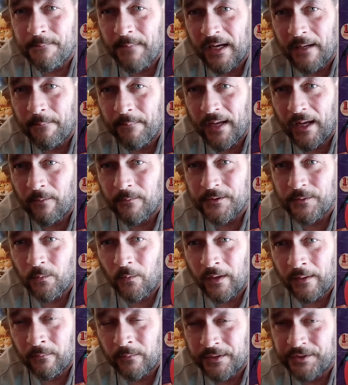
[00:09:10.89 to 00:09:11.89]
Man-Bat was
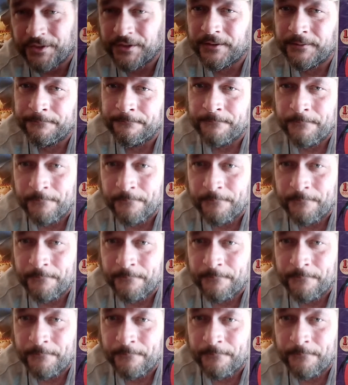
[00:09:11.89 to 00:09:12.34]
one, which